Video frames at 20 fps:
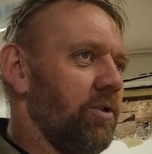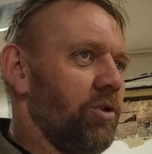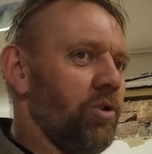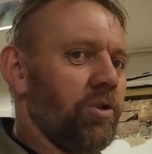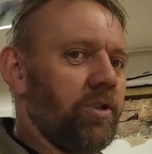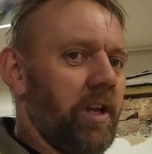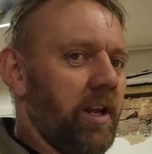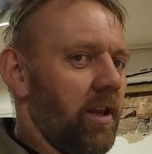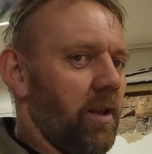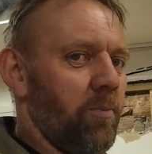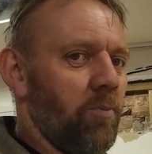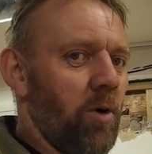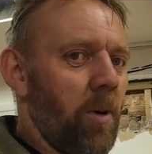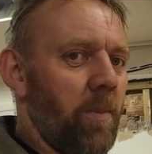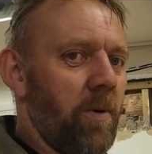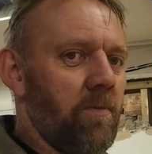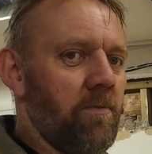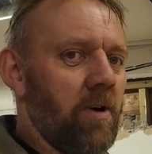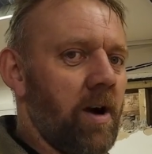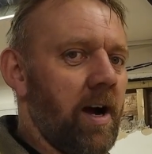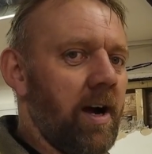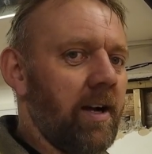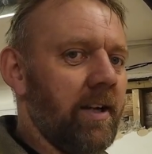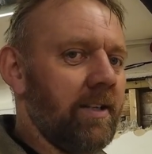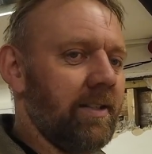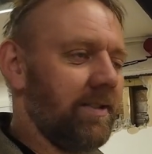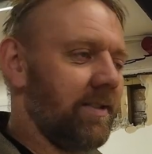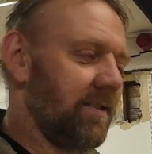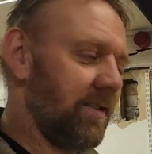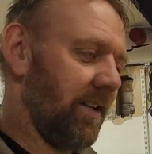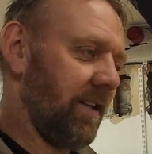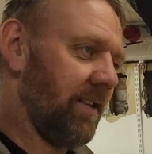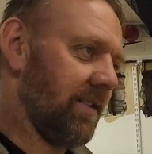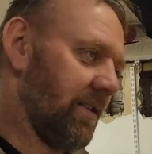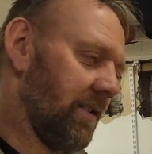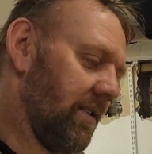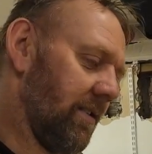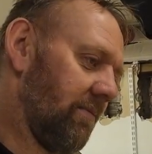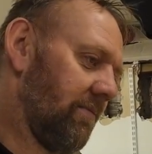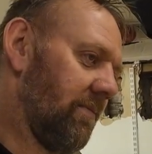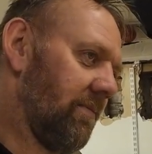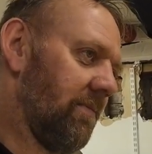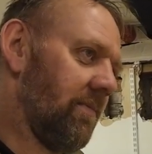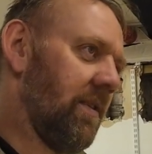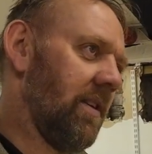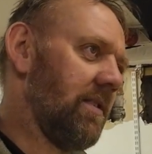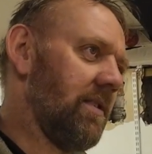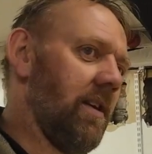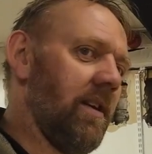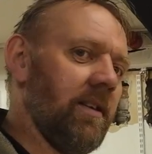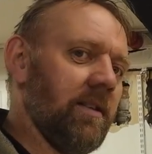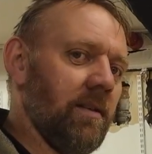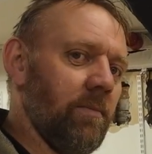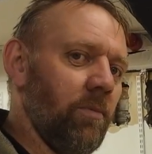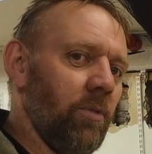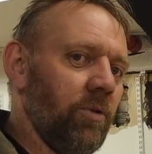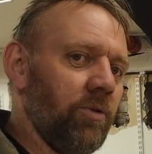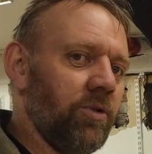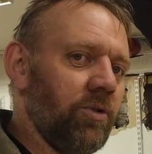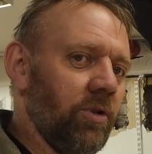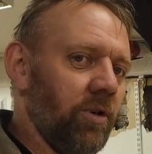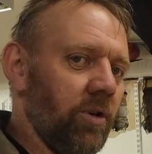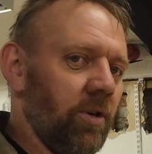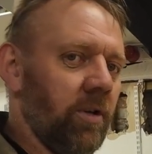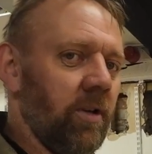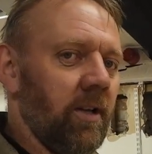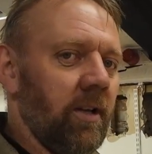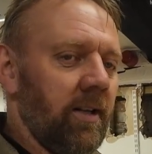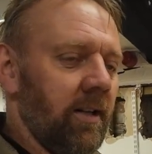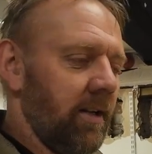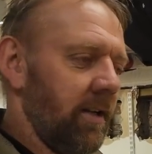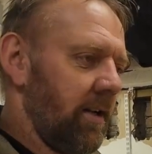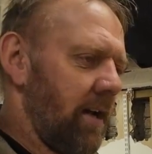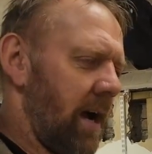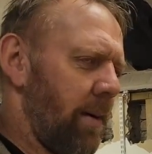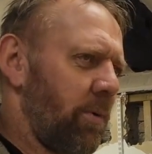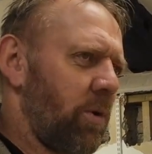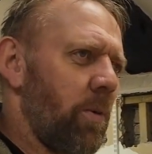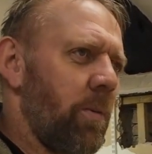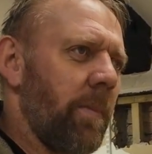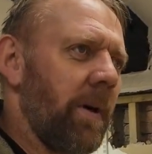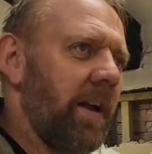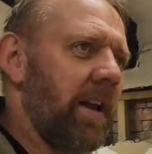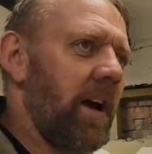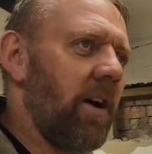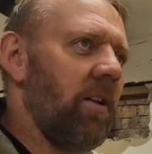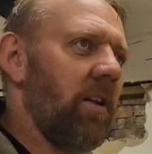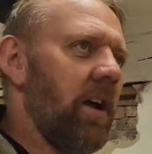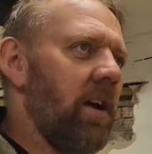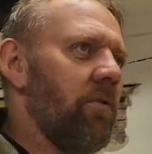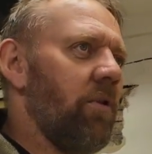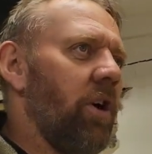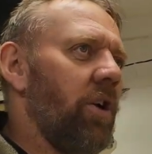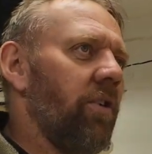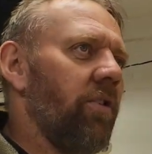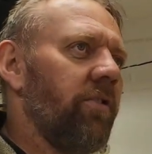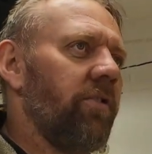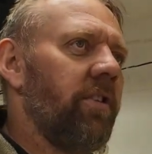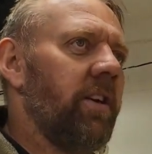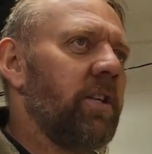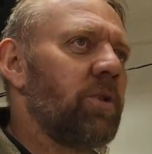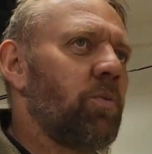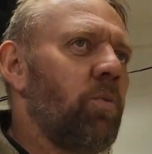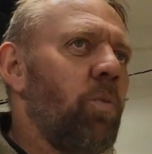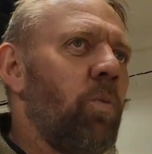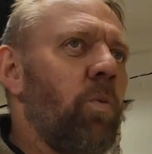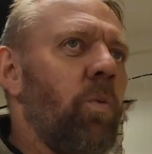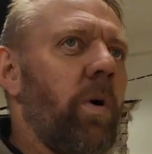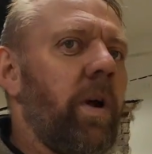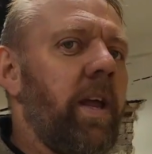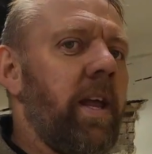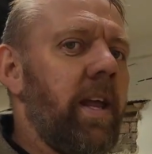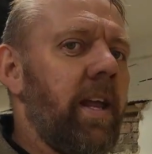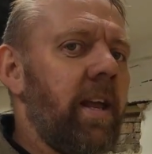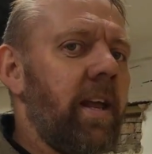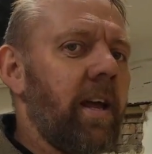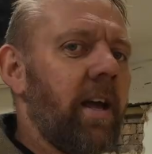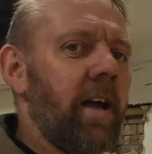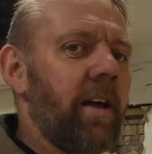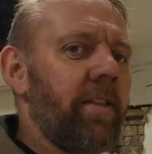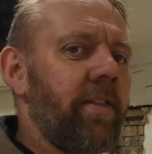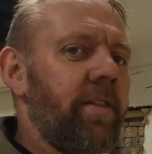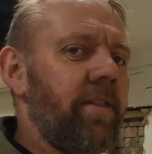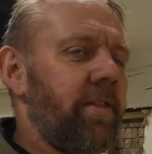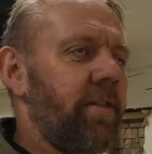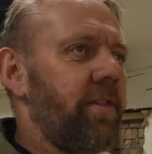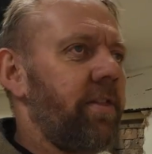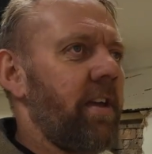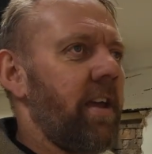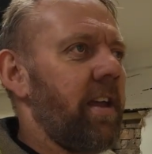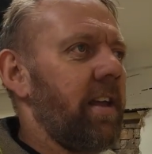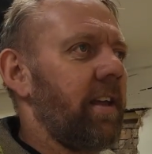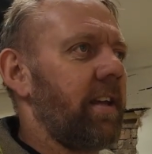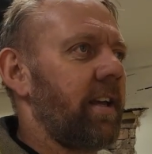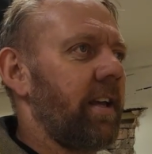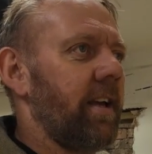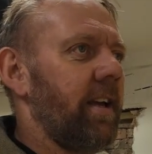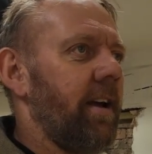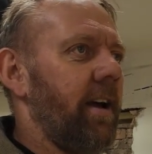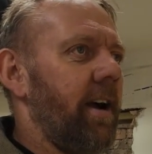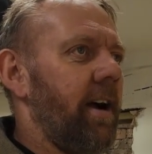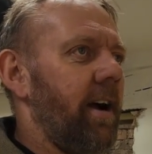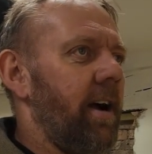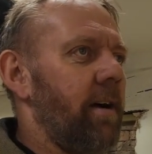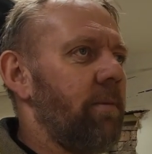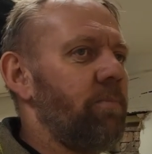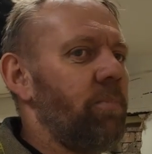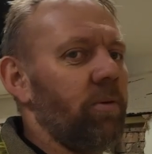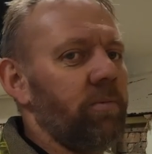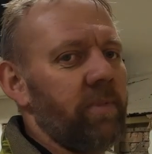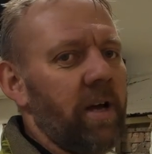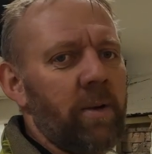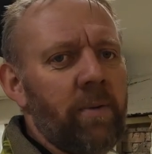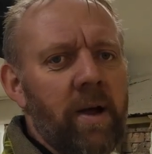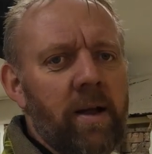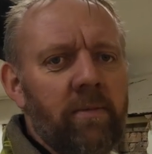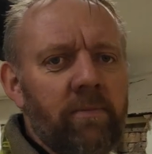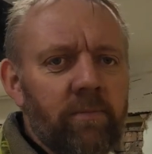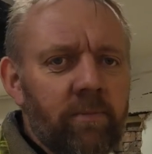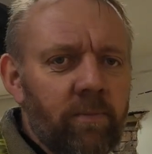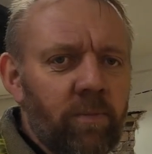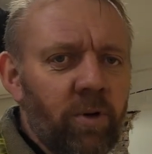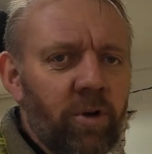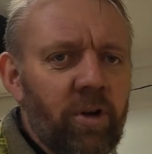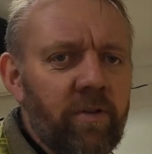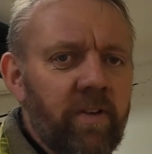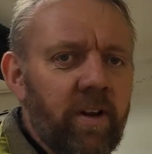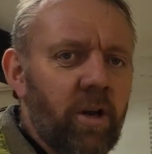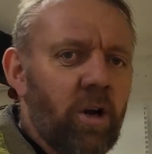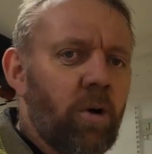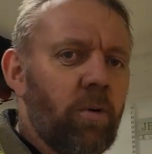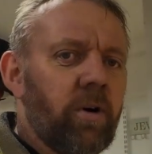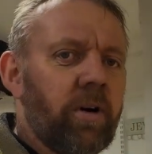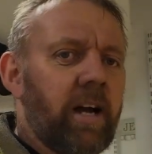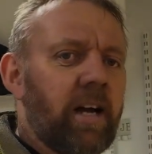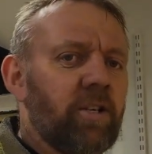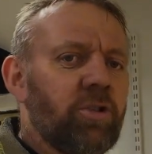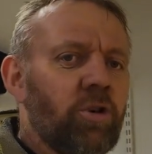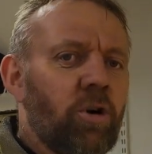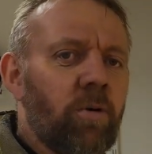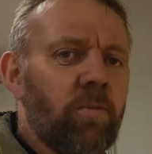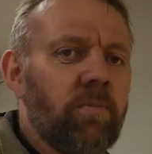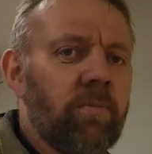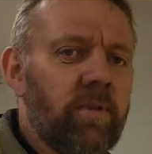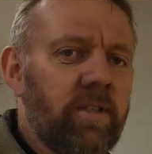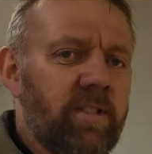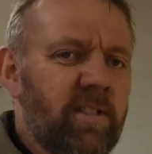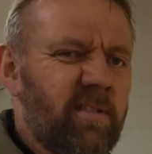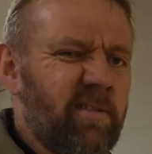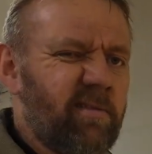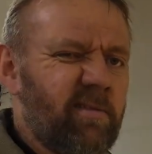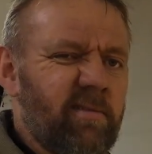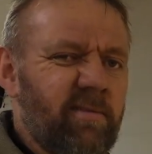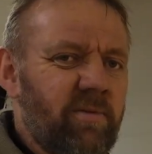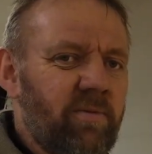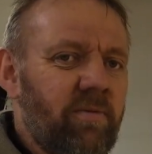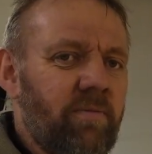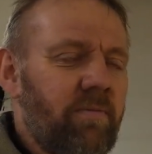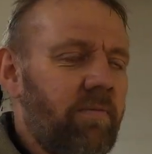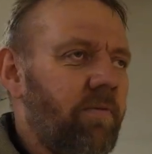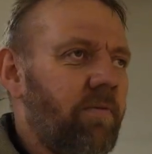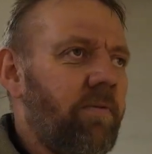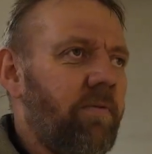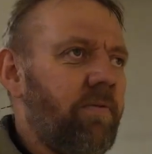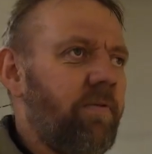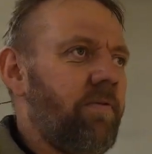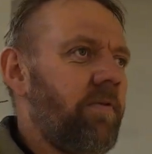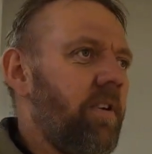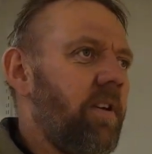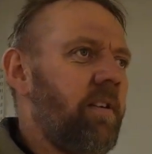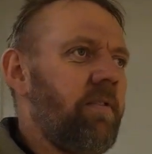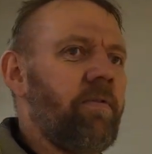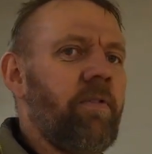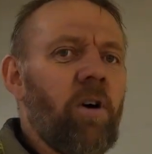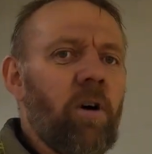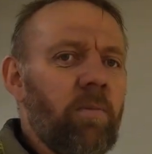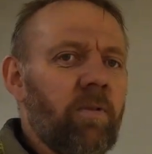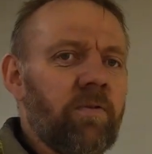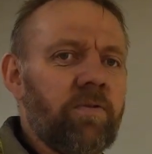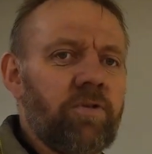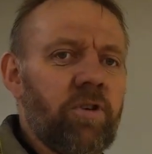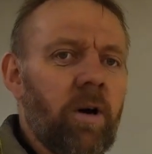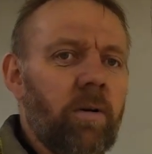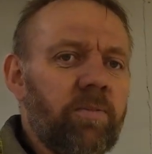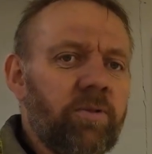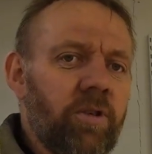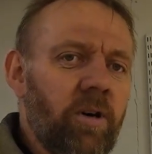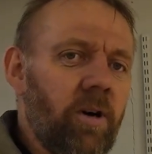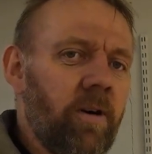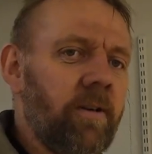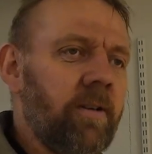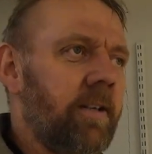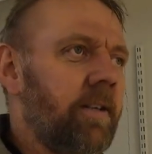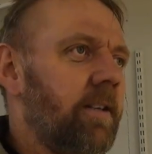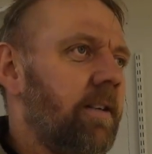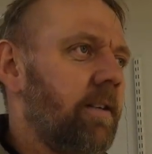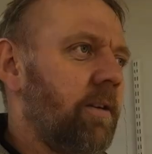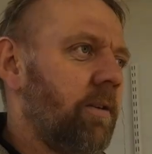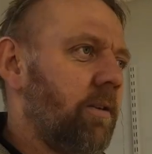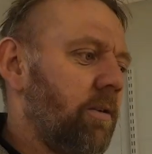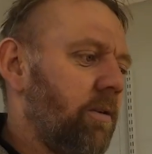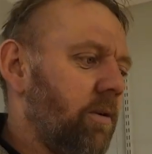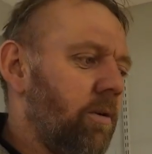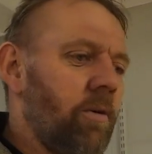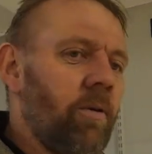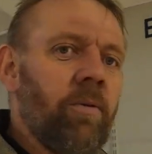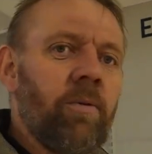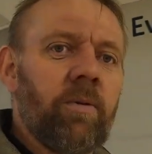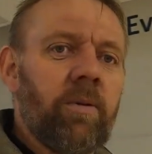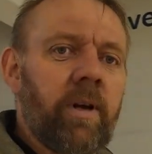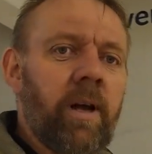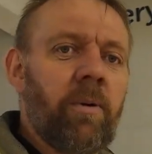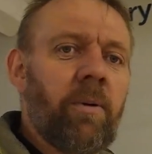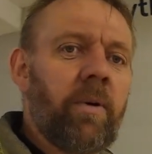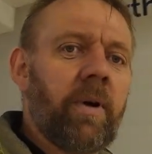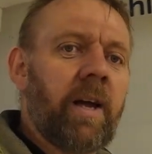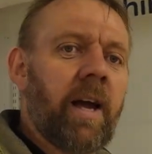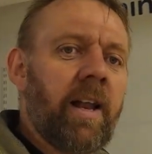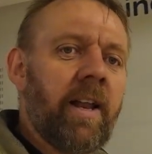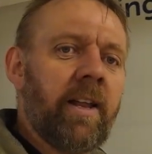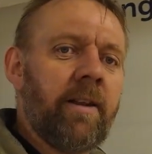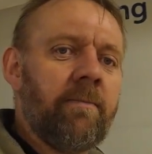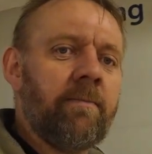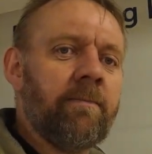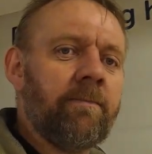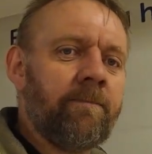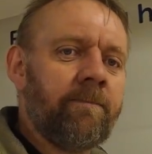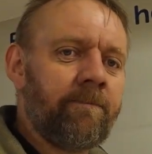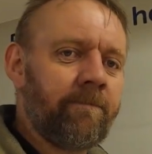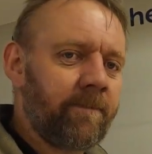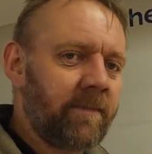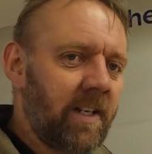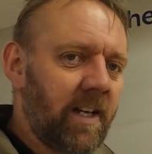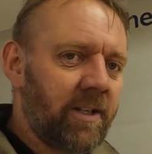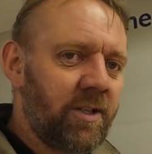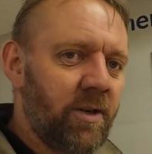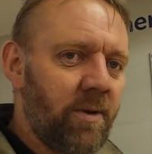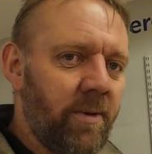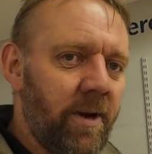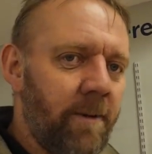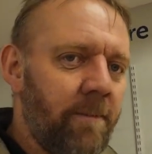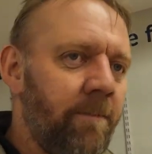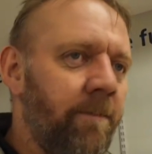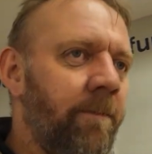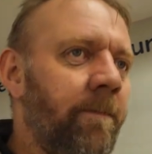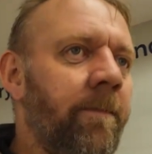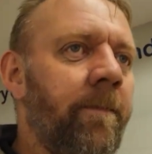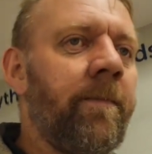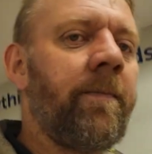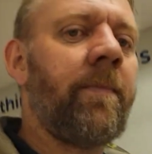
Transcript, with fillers: Just getting the propping right is a must. So I'll be coming back down later on this week, I think. But anyway, we'll do a video, we'll catch up. It's a 3-4 month job, so we'll get what we can in. Catch you in a bit.